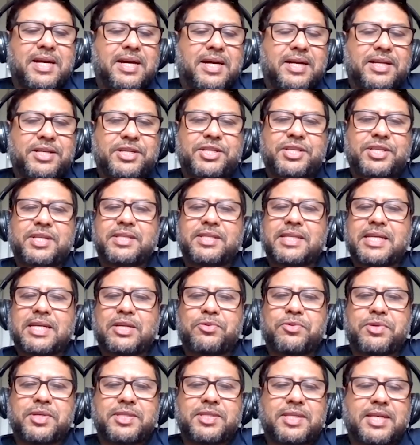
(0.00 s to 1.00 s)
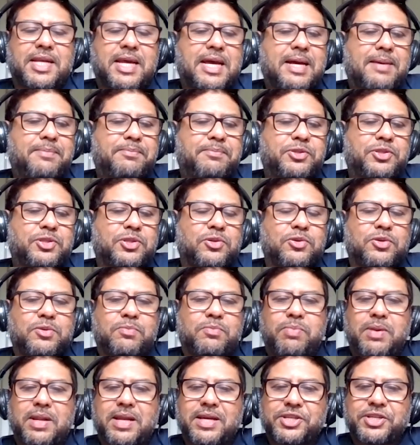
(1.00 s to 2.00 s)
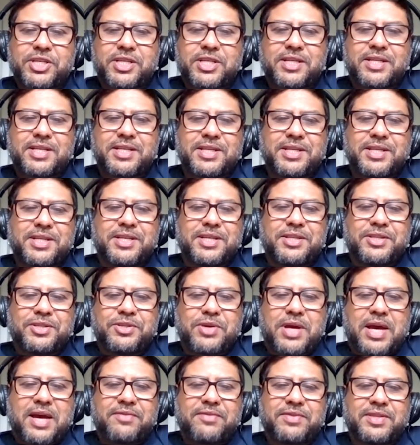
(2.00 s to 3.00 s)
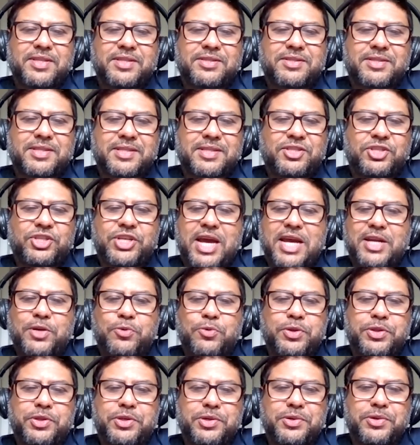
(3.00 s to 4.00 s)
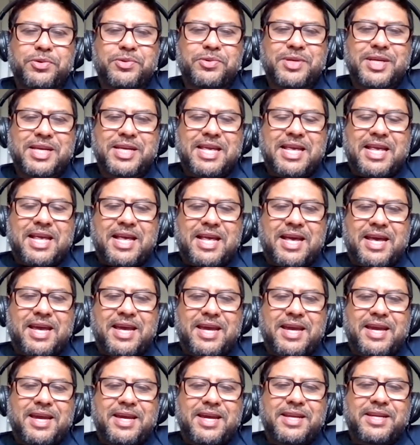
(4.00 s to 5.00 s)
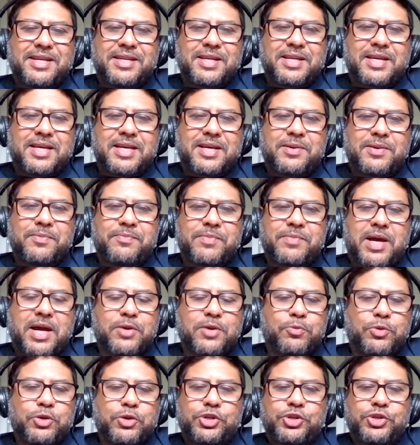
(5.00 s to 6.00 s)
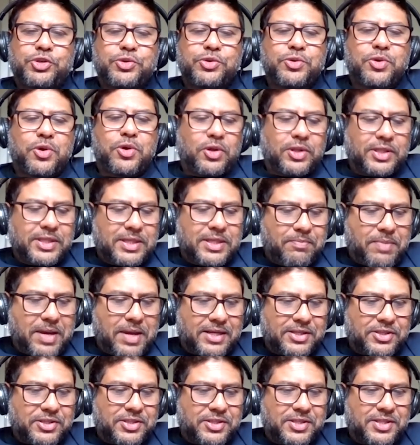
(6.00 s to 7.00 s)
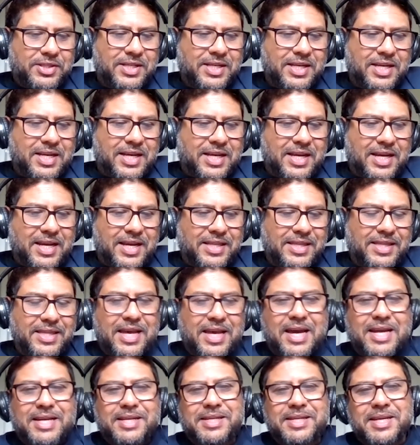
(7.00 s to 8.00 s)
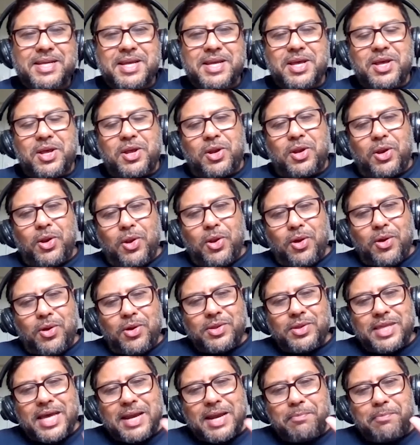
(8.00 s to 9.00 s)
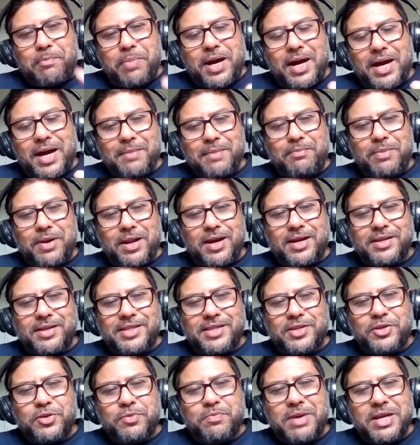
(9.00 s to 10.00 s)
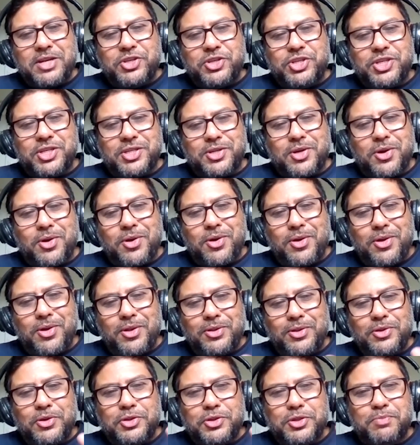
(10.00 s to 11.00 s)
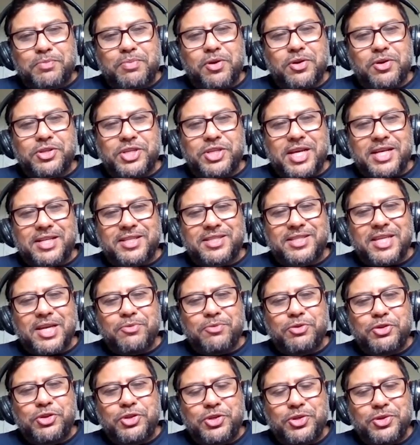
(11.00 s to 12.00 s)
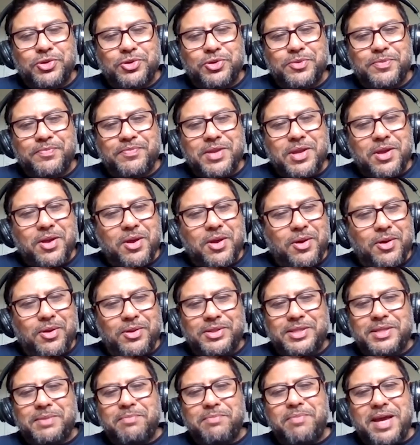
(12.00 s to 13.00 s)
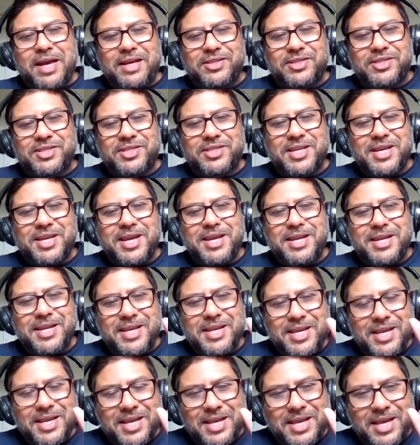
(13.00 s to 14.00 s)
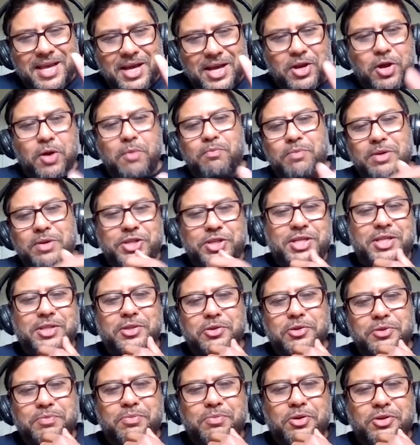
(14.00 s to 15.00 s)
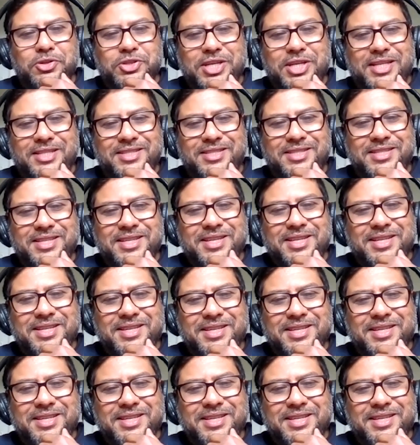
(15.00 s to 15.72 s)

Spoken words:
Harsha, that was an absolute pleasure to have this chat with you. And I wish you all the best in that pipeline that you mentioned, all those projects. I wish you all the best in accomplishing those projects.